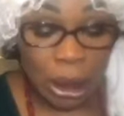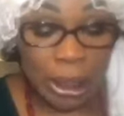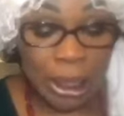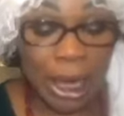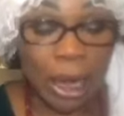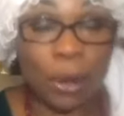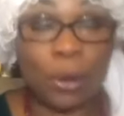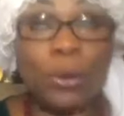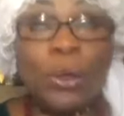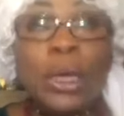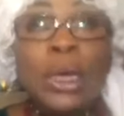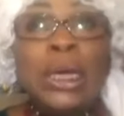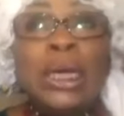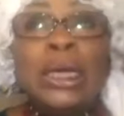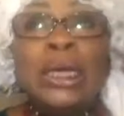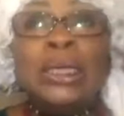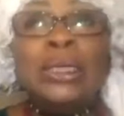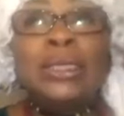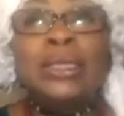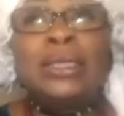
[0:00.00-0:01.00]
Now,
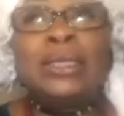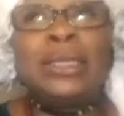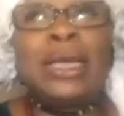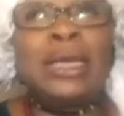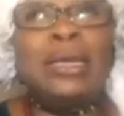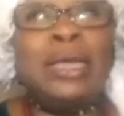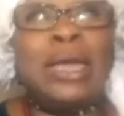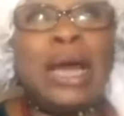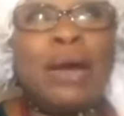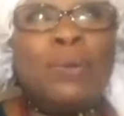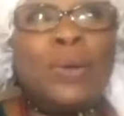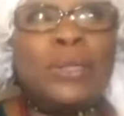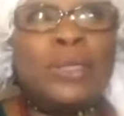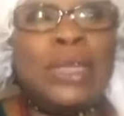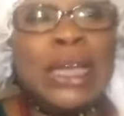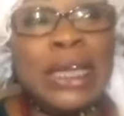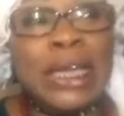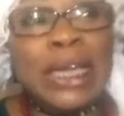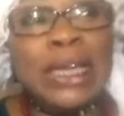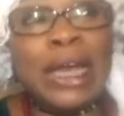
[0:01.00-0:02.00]
I was
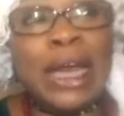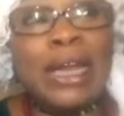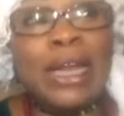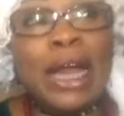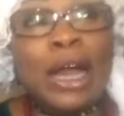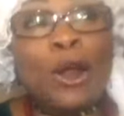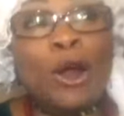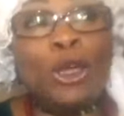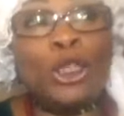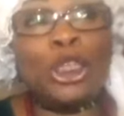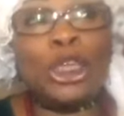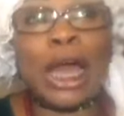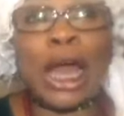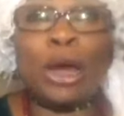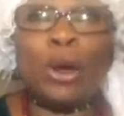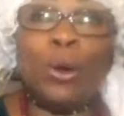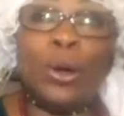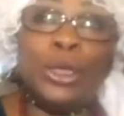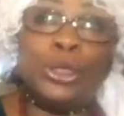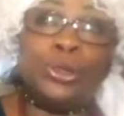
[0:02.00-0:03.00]
thinking earlier on, should I
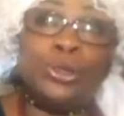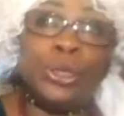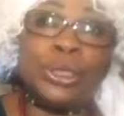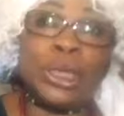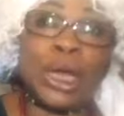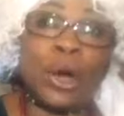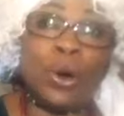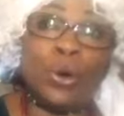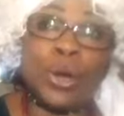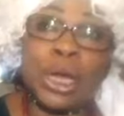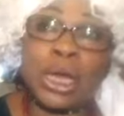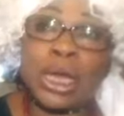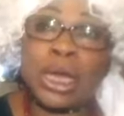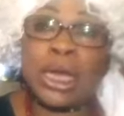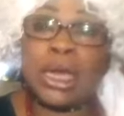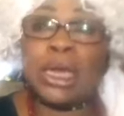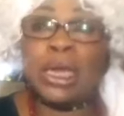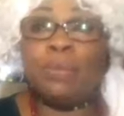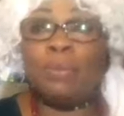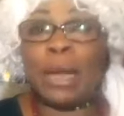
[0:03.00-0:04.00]
go into his
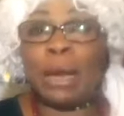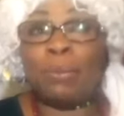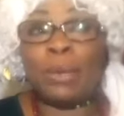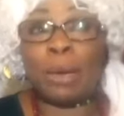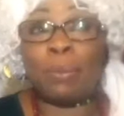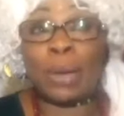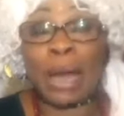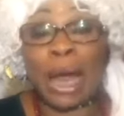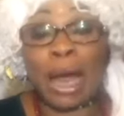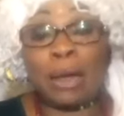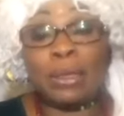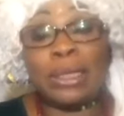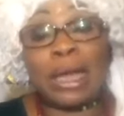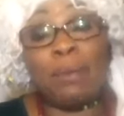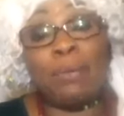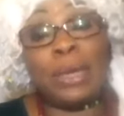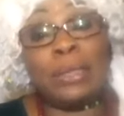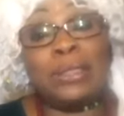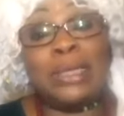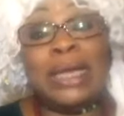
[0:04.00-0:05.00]
Oriki, blah, blah, blah.
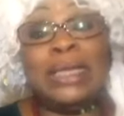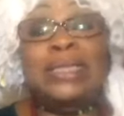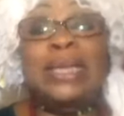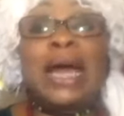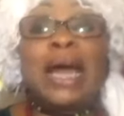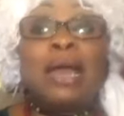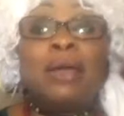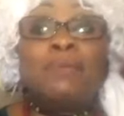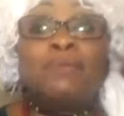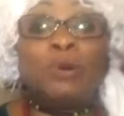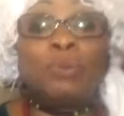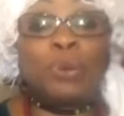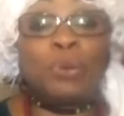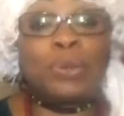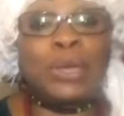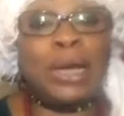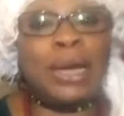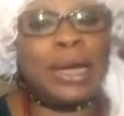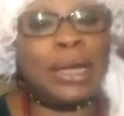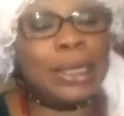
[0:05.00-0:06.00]
That might take time for
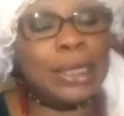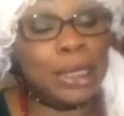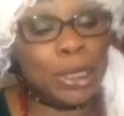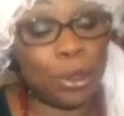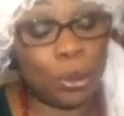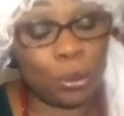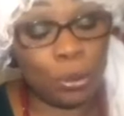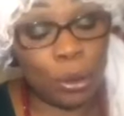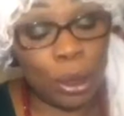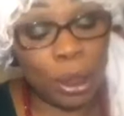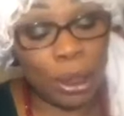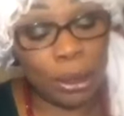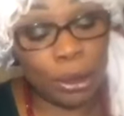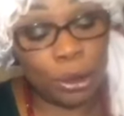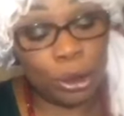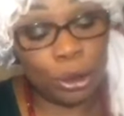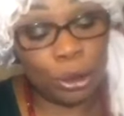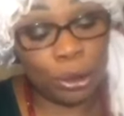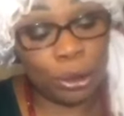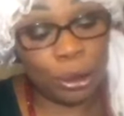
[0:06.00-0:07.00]
people that are, you know,
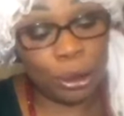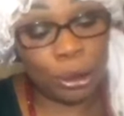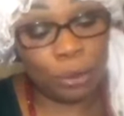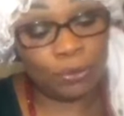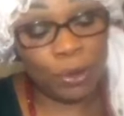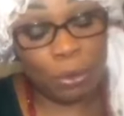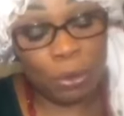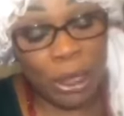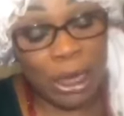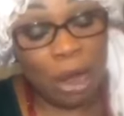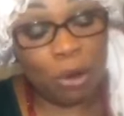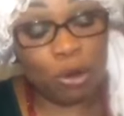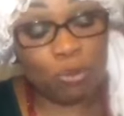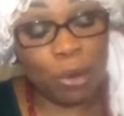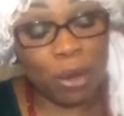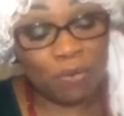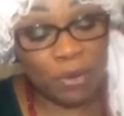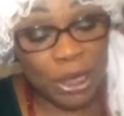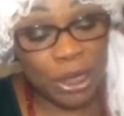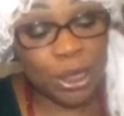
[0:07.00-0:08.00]
familiar with
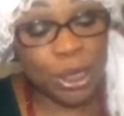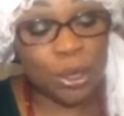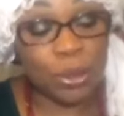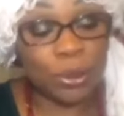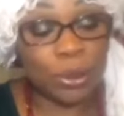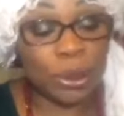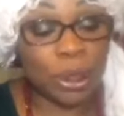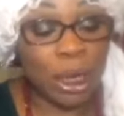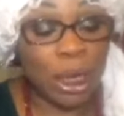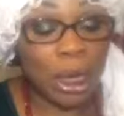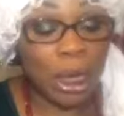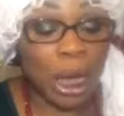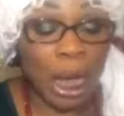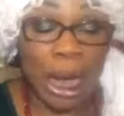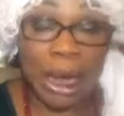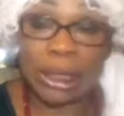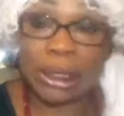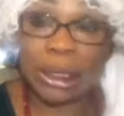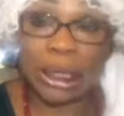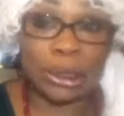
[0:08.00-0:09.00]
my videos.
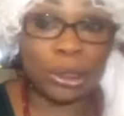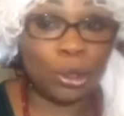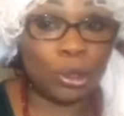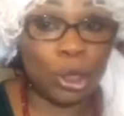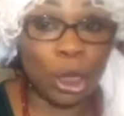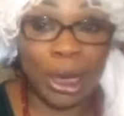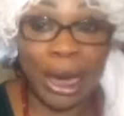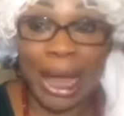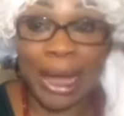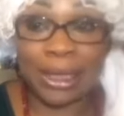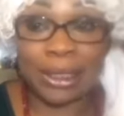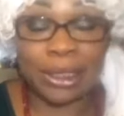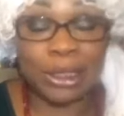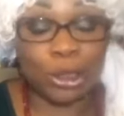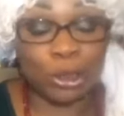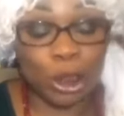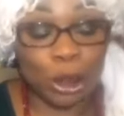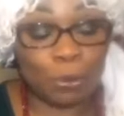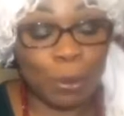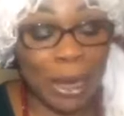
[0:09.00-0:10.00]
I don't know, like, you
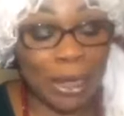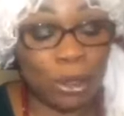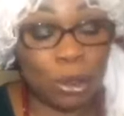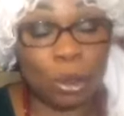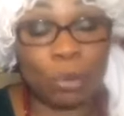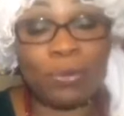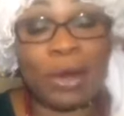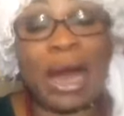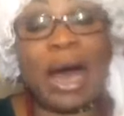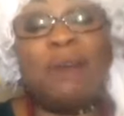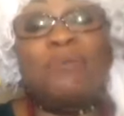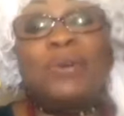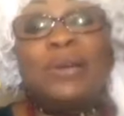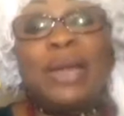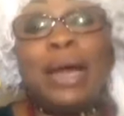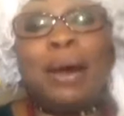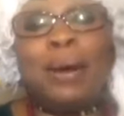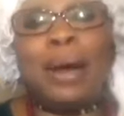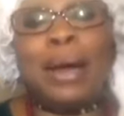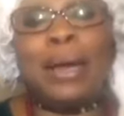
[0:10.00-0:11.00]
know, spending over half
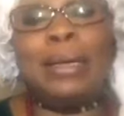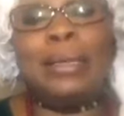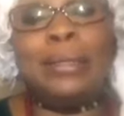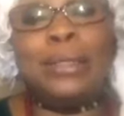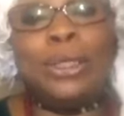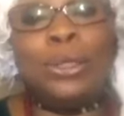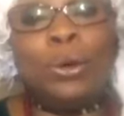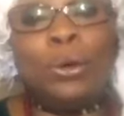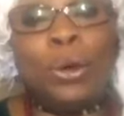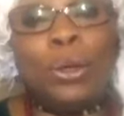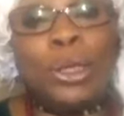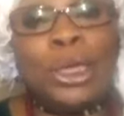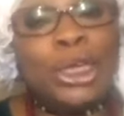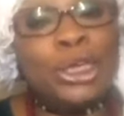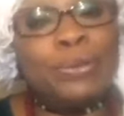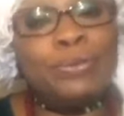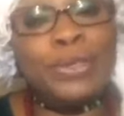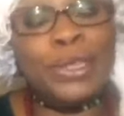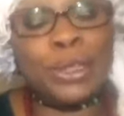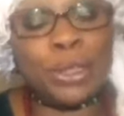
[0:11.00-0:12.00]
an hour, you know, on
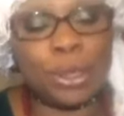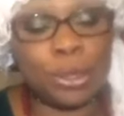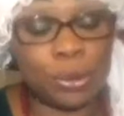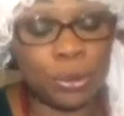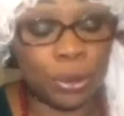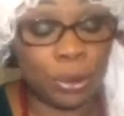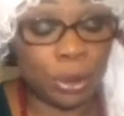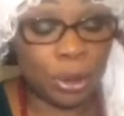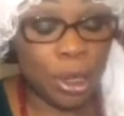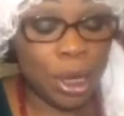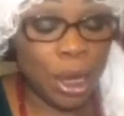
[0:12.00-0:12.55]
each videos.